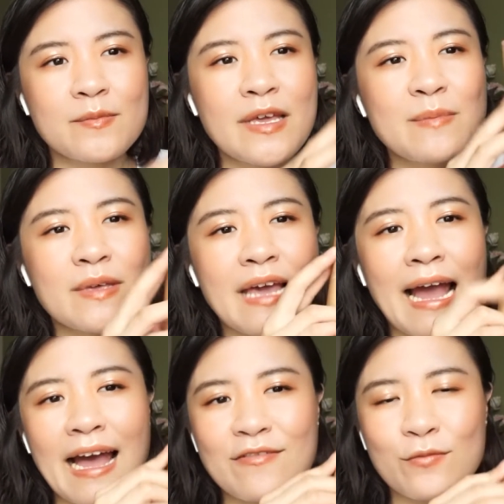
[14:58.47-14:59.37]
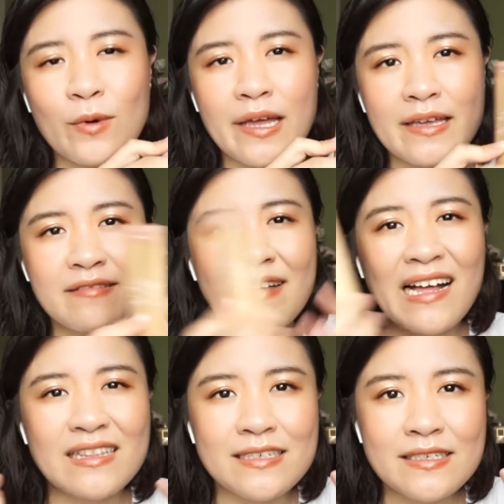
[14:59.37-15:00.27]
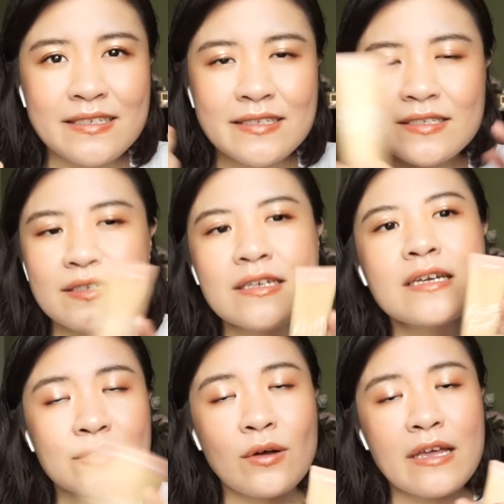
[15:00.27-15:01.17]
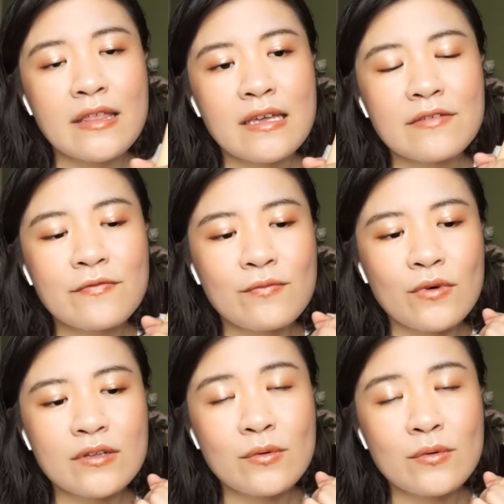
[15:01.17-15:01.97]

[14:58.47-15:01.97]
maybe halfway at least. So I think for the